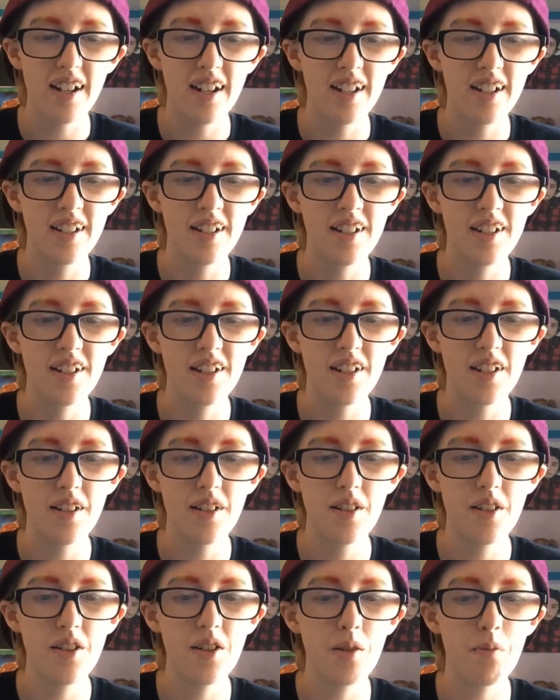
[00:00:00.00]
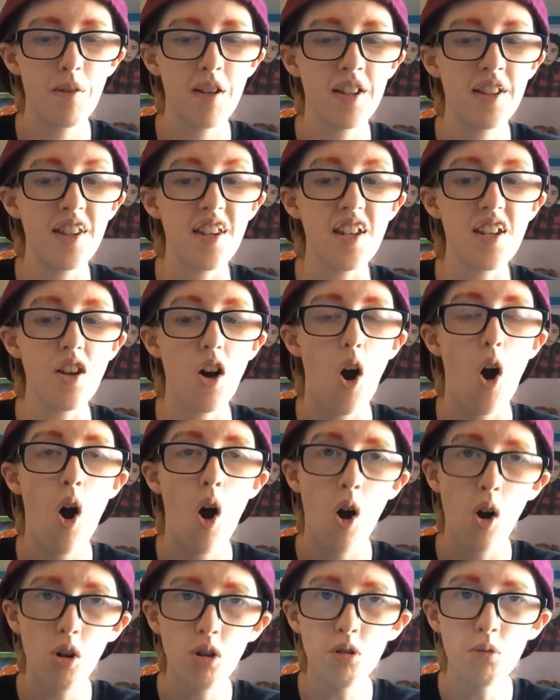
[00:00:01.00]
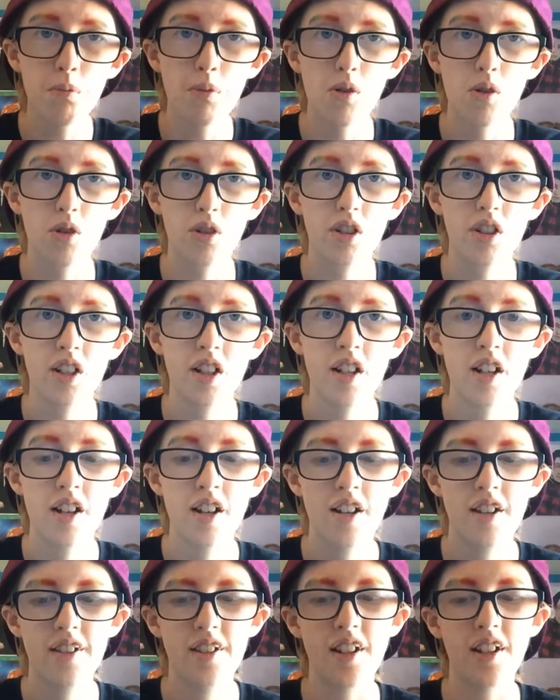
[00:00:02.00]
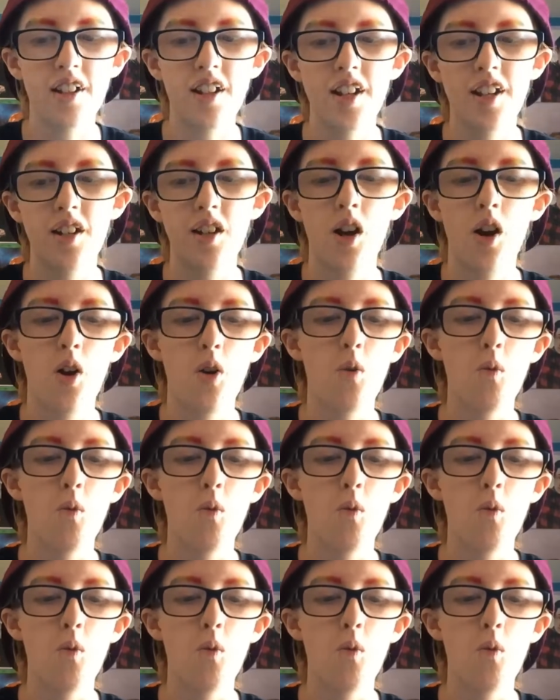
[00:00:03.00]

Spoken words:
and you spend the whole book thinking,